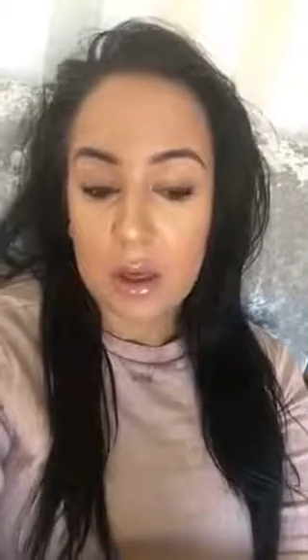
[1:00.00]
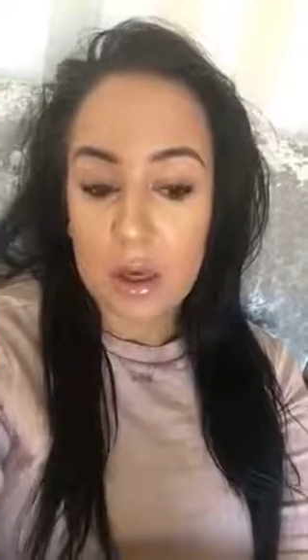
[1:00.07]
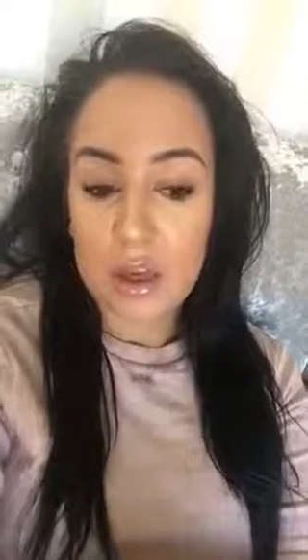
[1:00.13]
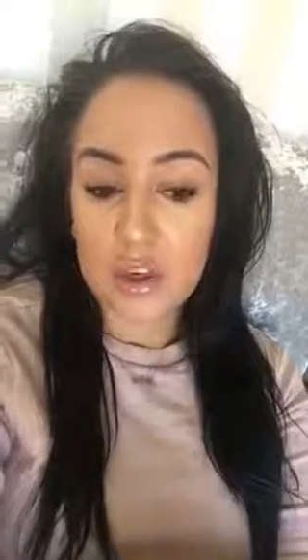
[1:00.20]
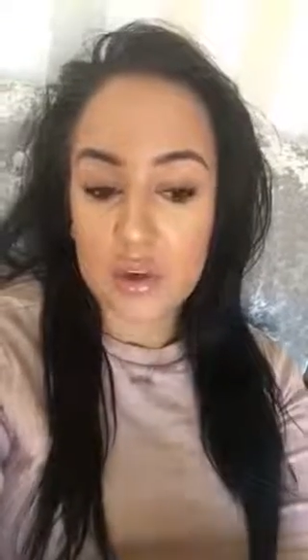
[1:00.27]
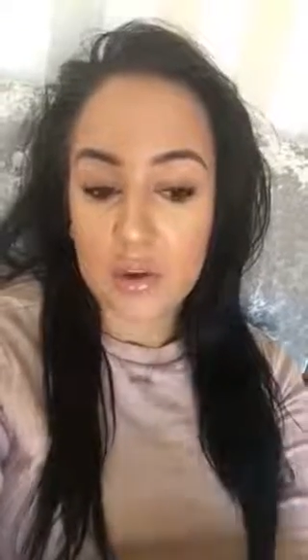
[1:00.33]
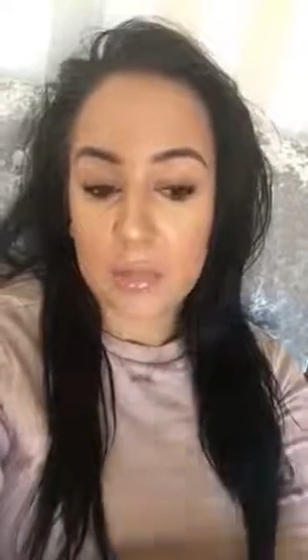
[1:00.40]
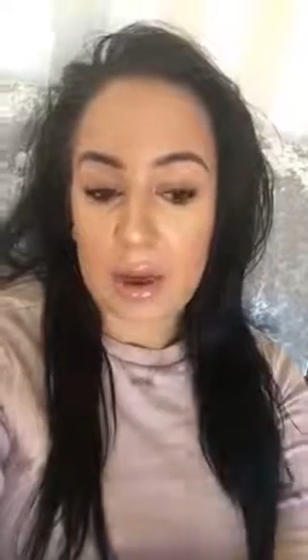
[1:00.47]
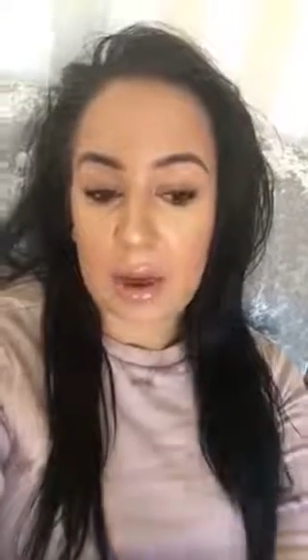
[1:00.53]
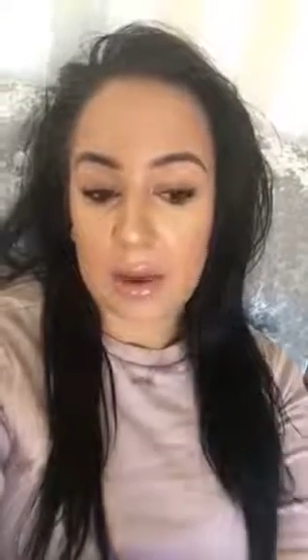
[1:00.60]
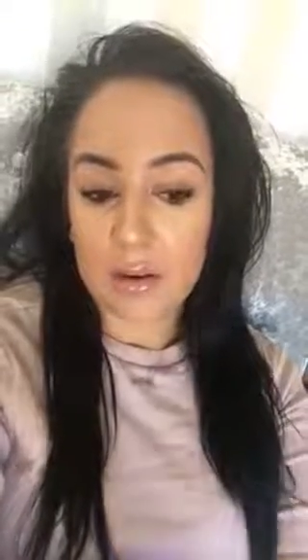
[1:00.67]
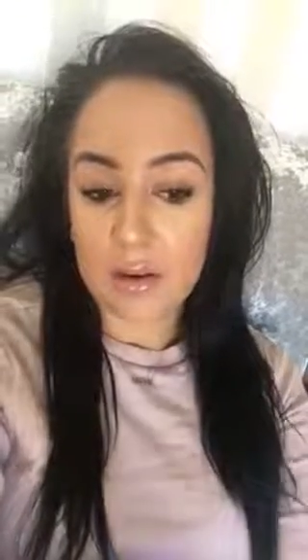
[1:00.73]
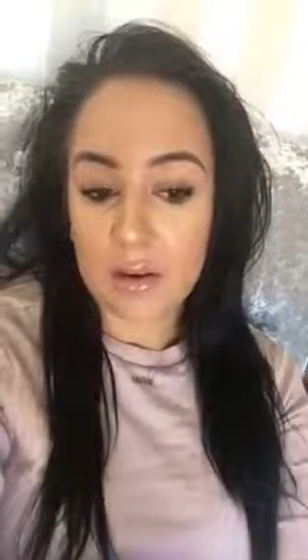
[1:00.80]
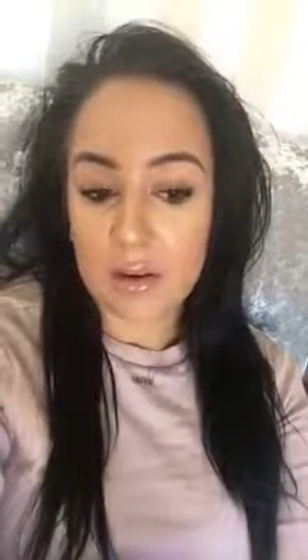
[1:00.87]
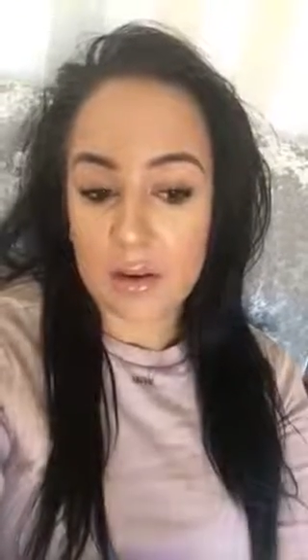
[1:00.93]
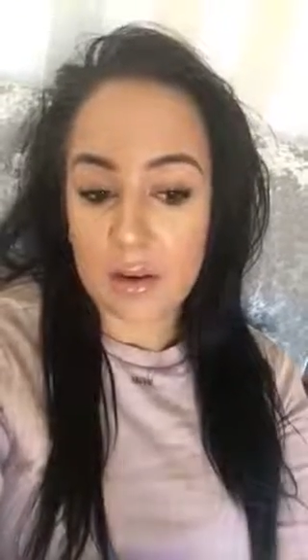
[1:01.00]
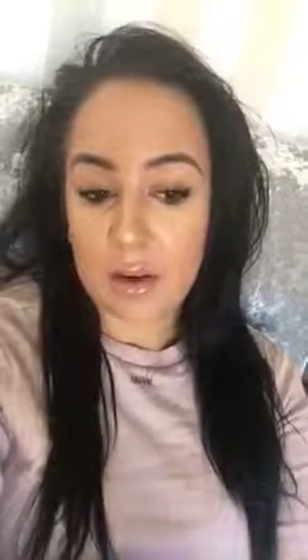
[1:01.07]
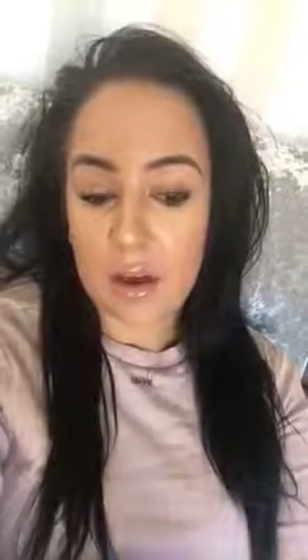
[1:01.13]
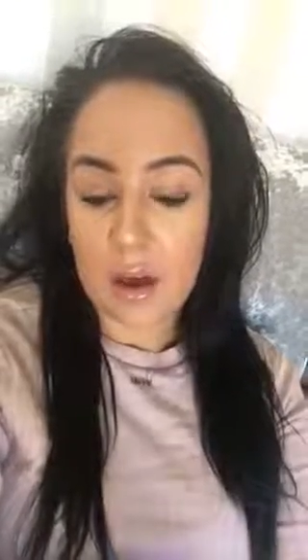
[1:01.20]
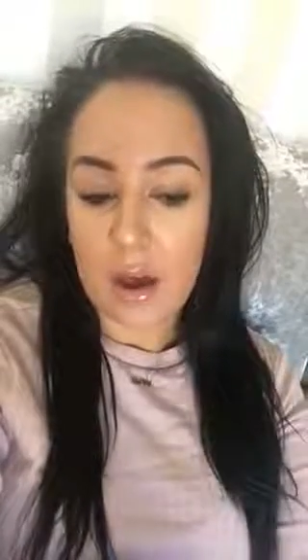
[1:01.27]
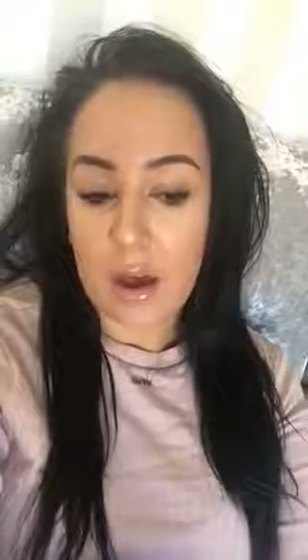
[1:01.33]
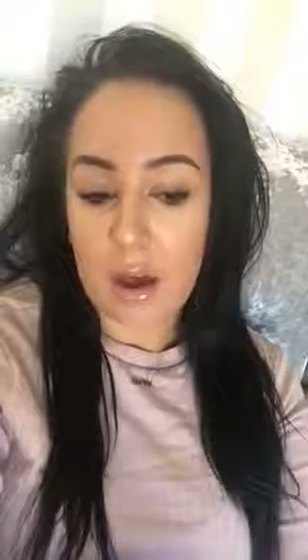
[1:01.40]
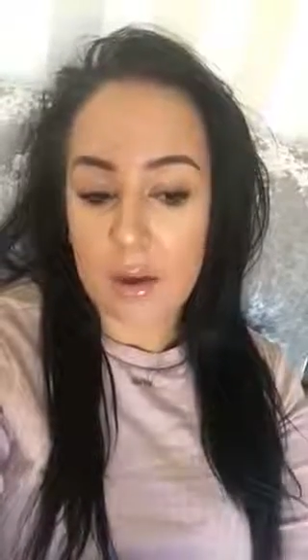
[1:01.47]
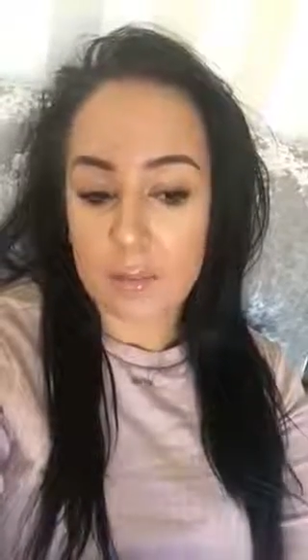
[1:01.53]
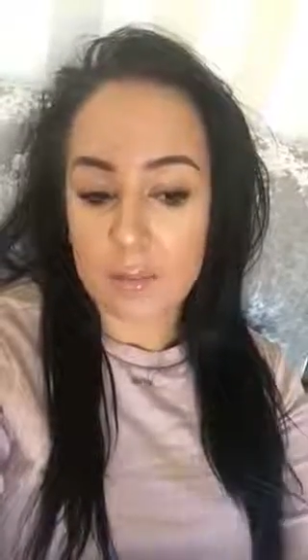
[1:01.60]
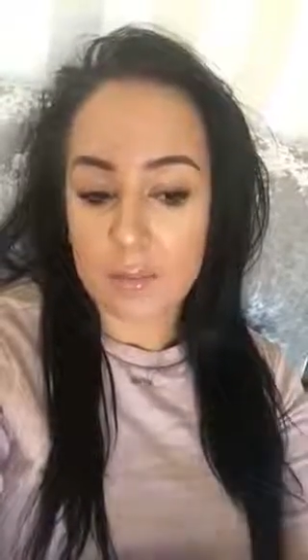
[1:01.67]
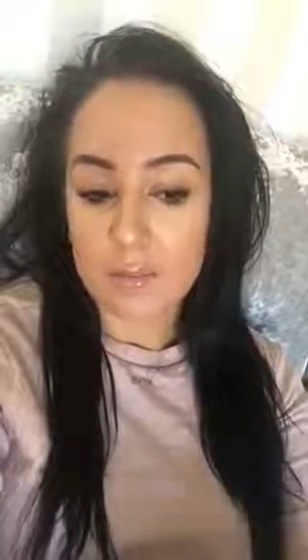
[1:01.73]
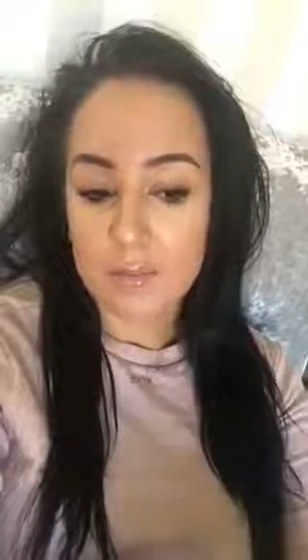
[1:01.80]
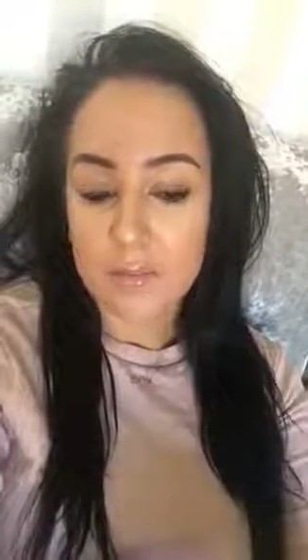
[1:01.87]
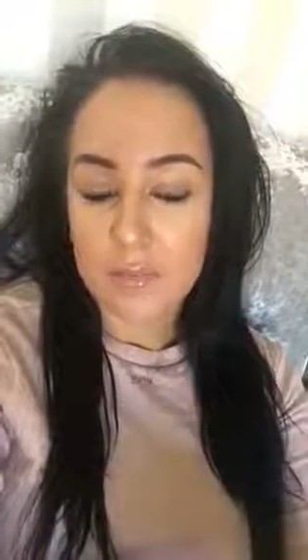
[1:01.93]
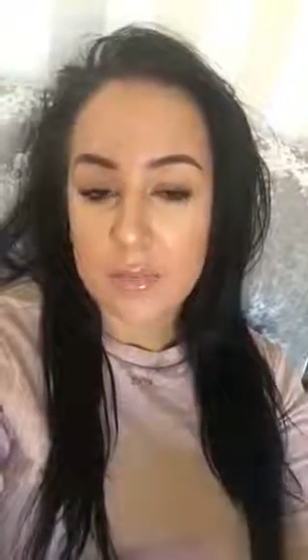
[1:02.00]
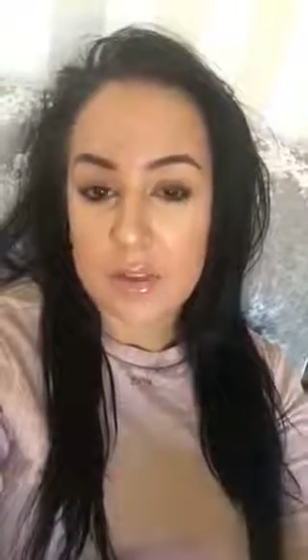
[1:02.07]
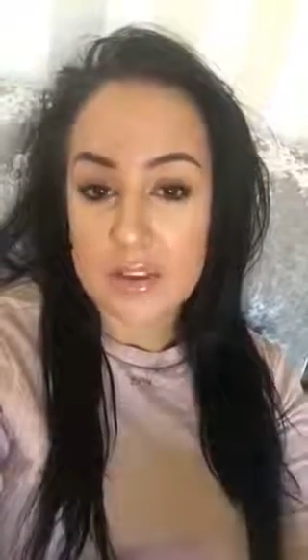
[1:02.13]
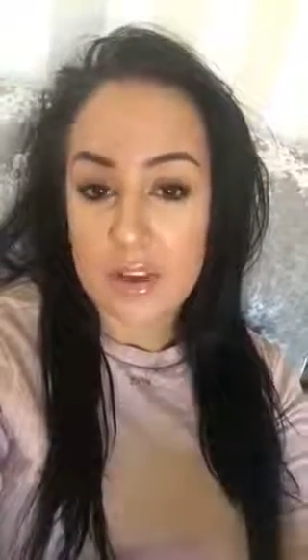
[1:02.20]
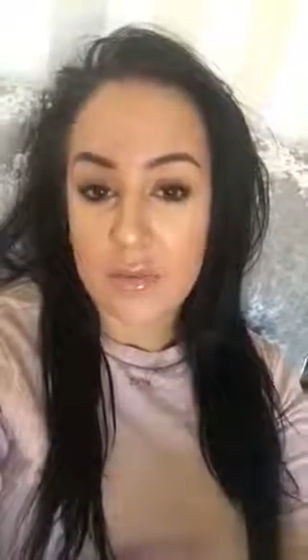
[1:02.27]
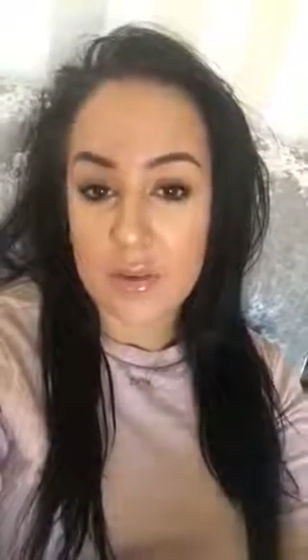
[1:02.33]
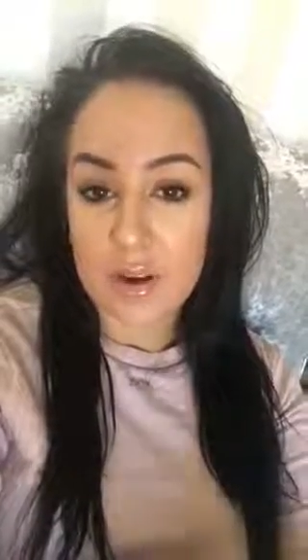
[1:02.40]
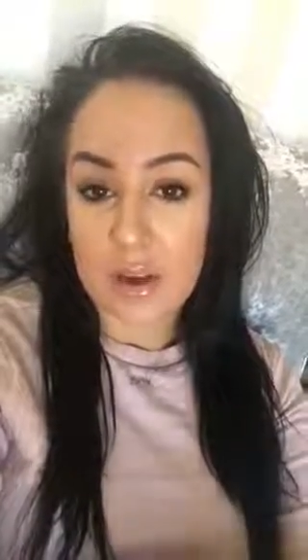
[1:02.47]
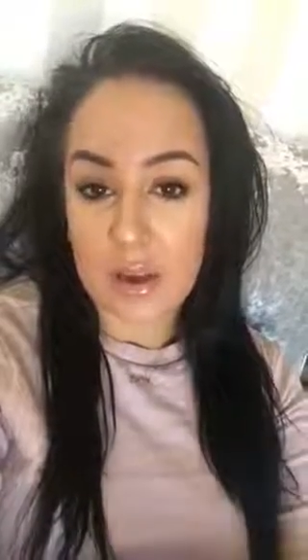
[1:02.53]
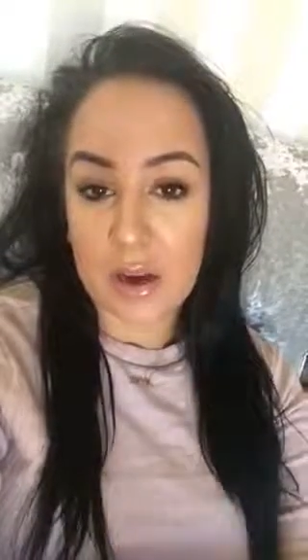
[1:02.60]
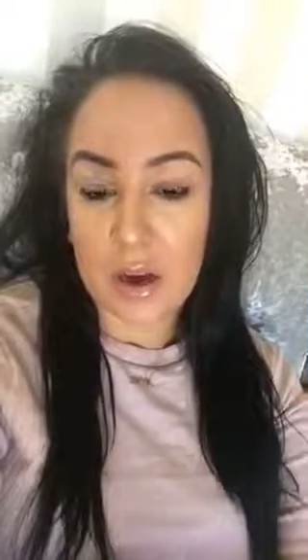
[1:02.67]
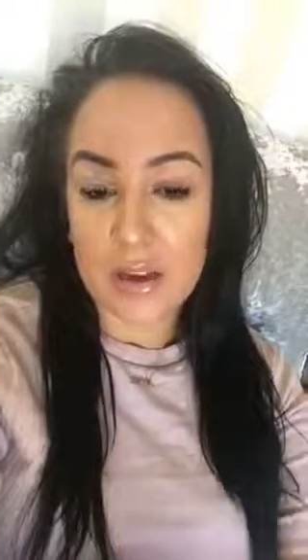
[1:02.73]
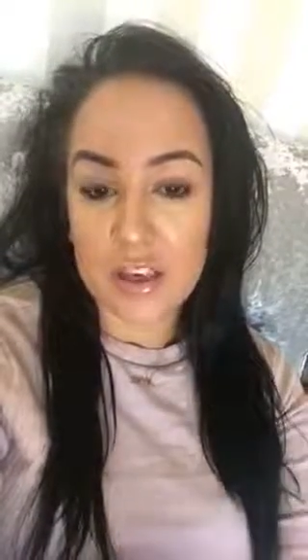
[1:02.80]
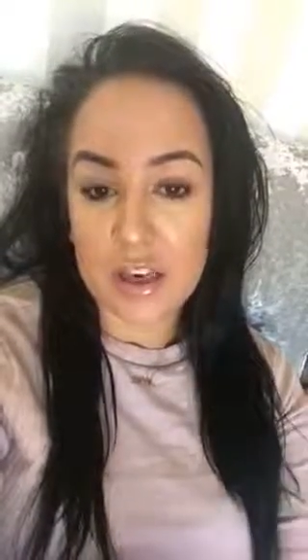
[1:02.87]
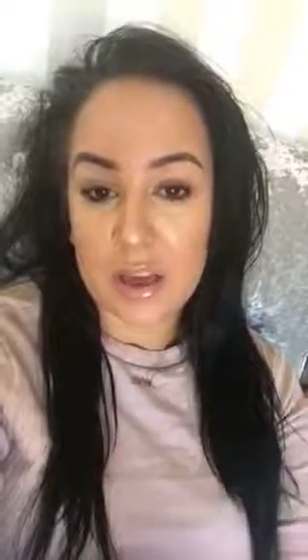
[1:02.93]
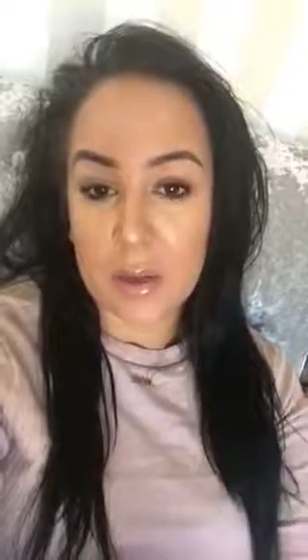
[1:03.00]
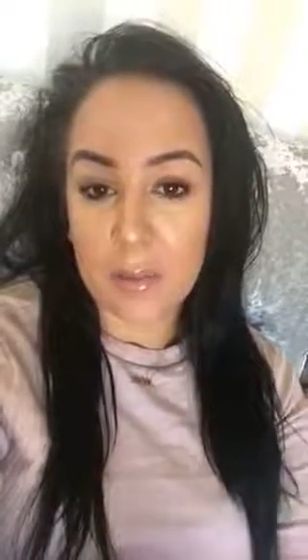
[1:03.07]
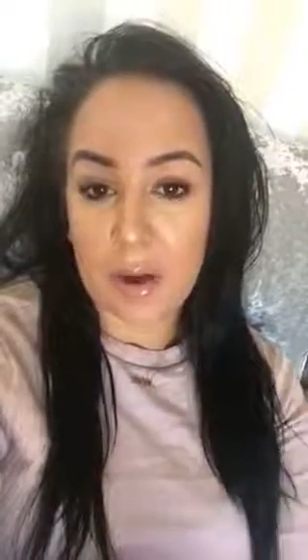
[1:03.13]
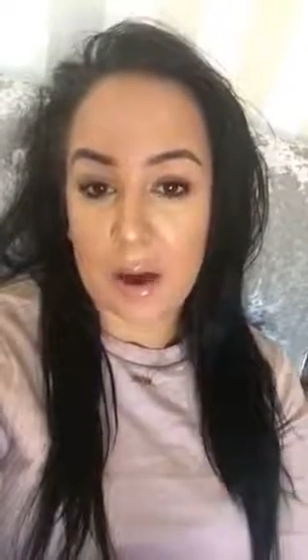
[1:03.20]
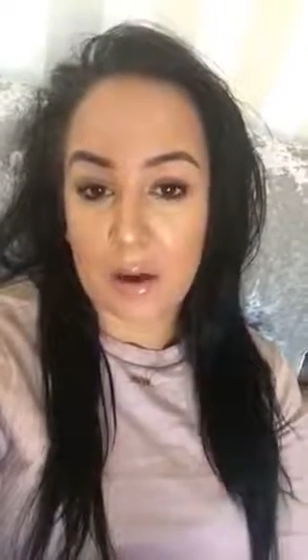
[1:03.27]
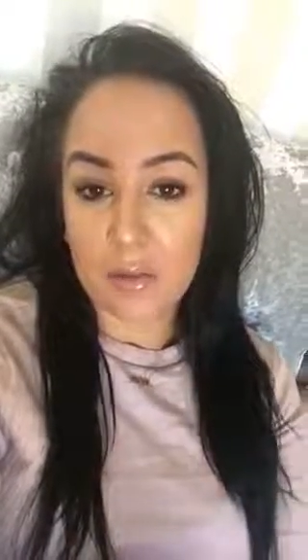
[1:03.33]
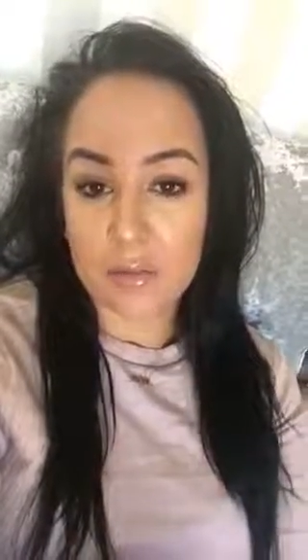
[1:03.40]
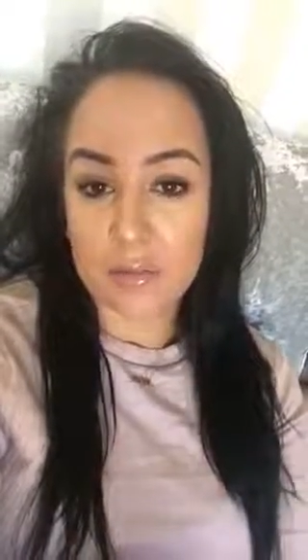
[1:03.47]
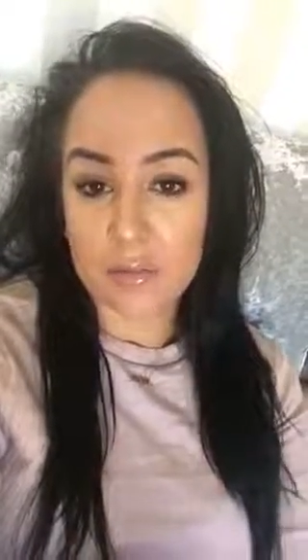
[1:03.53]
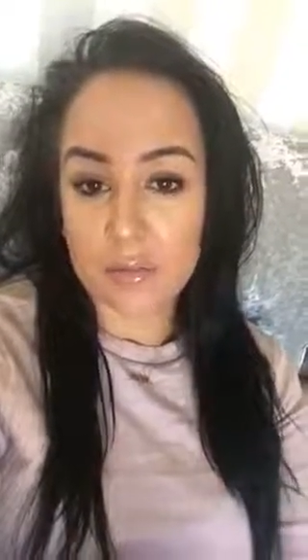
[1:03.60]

he's your man. Um, definitely go and check him out.